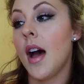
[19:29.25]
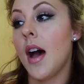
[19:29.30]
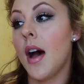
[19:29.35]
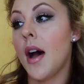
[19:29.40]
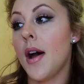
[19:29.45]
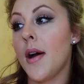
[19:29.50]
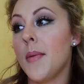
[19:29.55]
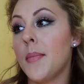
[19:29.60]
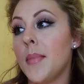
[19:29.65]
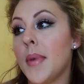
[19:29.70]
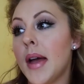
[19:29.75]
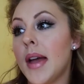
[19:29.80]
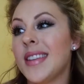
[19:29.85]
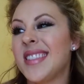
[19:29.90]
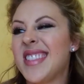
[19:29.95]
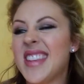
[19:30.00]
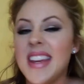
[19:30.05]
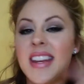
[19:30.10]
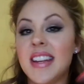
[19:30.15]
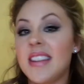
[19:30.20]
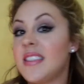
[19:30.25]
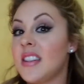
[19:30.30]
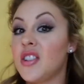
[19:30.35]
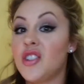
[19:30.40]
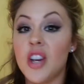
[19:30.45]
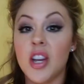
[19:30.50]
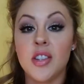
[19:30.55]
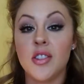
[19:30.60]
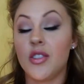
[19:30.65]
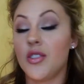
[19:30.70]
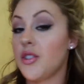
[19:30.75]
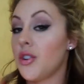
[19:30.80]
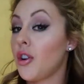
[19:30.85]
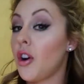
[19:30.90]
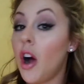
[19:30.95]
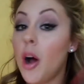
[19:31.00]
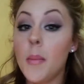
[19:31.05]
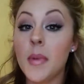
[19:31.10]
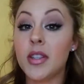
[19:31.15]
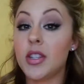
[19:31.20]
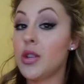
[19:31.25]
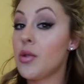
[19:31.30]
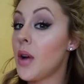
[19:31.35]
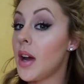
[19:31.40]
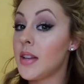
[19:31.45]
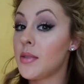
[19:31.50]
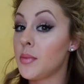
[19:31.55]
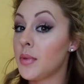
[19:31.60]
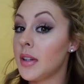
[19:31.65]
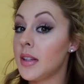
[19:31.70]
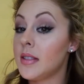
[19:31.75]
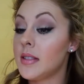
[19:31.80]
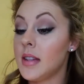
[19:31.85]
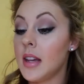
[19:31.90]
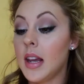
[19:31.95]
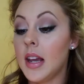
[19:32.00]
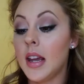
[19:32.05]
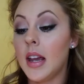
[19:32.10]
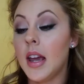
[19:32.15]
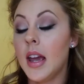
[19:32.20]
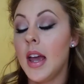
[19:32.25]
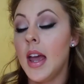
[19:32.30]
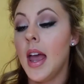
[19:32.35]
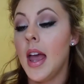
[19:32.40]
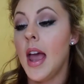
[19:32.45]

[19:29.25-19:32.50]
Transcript: Any suggestions or comments you guys want to see.